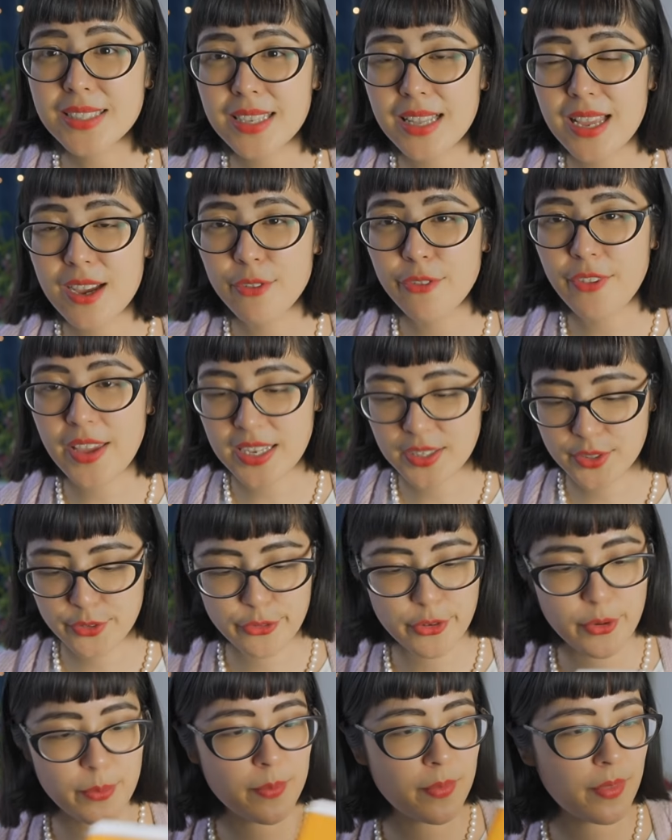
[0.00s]
This glove
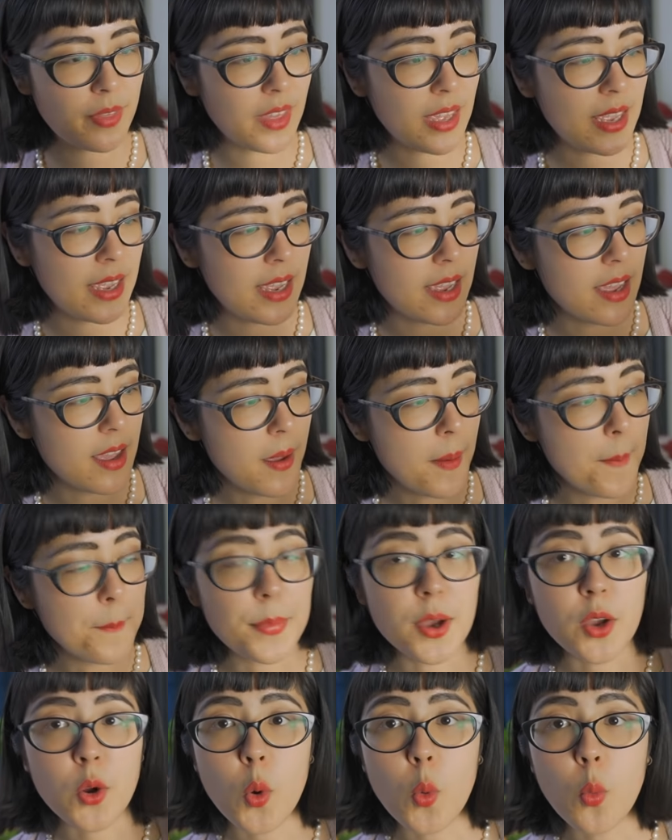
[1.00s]
is from the
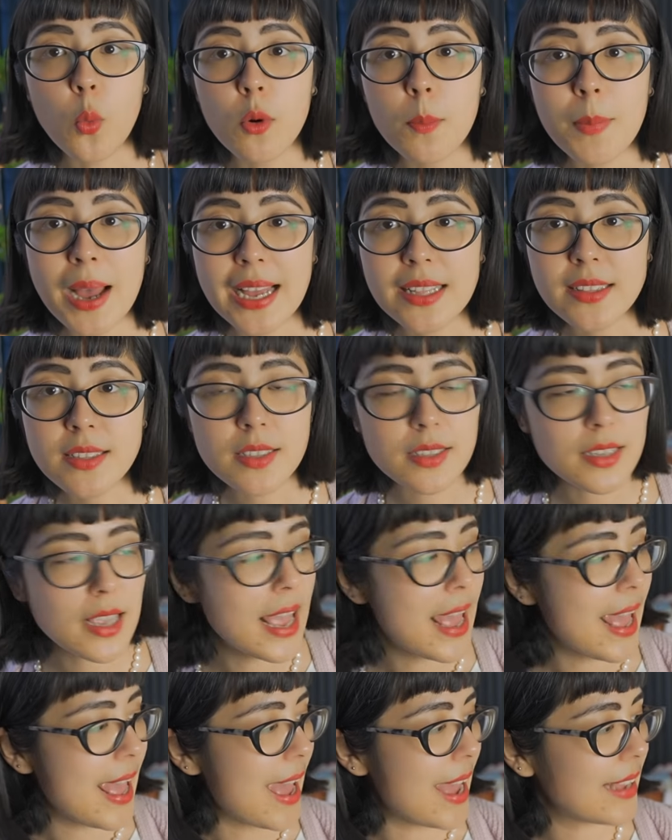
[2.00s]
book Warm Hands,
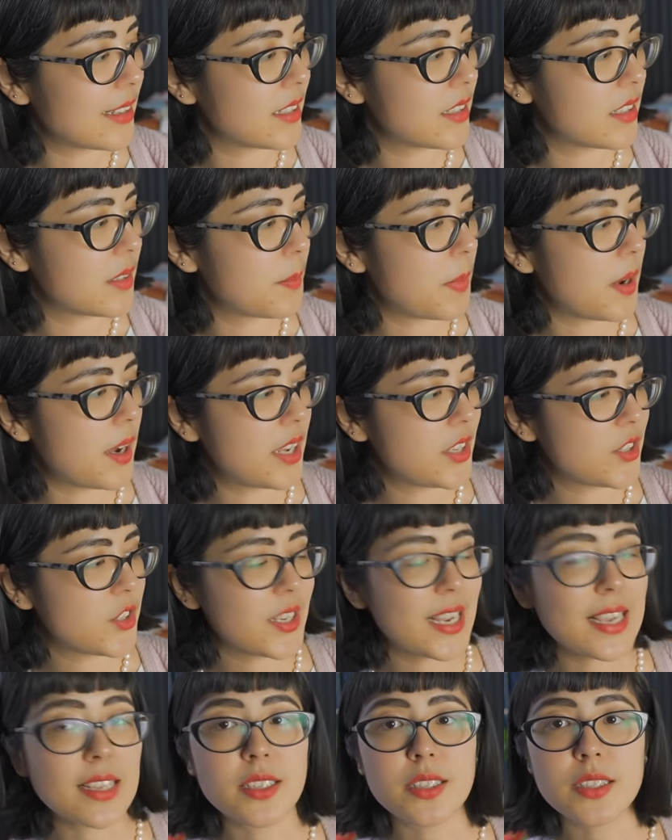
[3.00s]
edited by
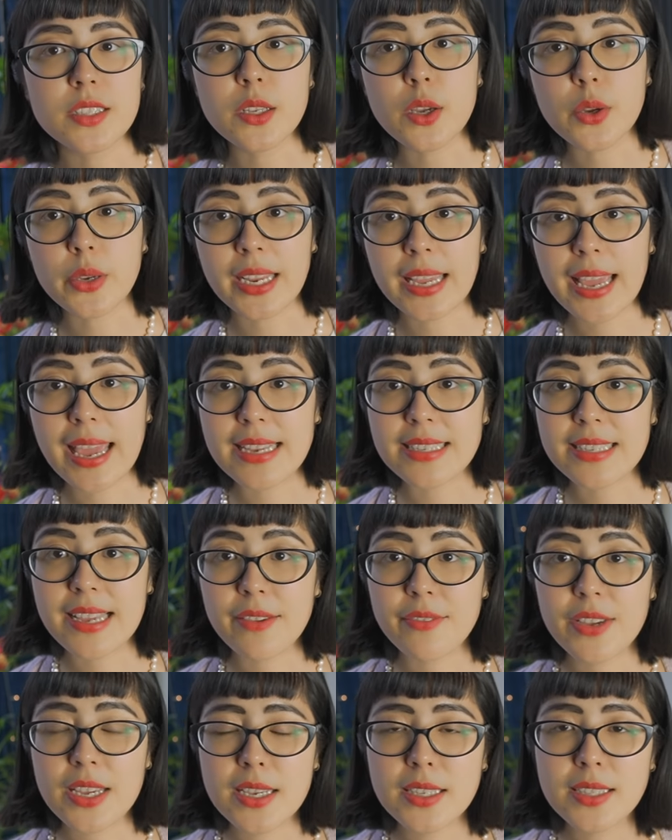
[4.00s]
Jeanette Sloan and Kate
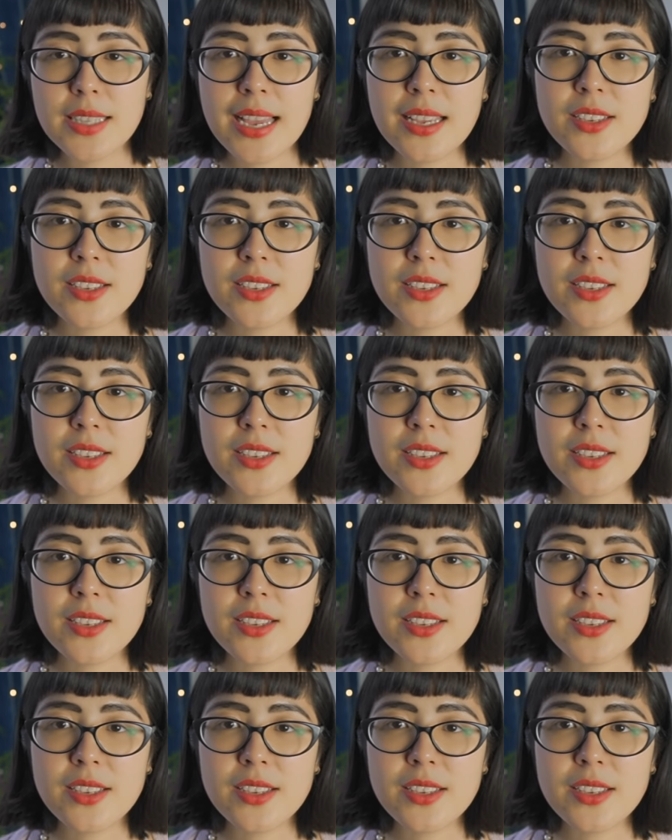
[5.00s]
Davies.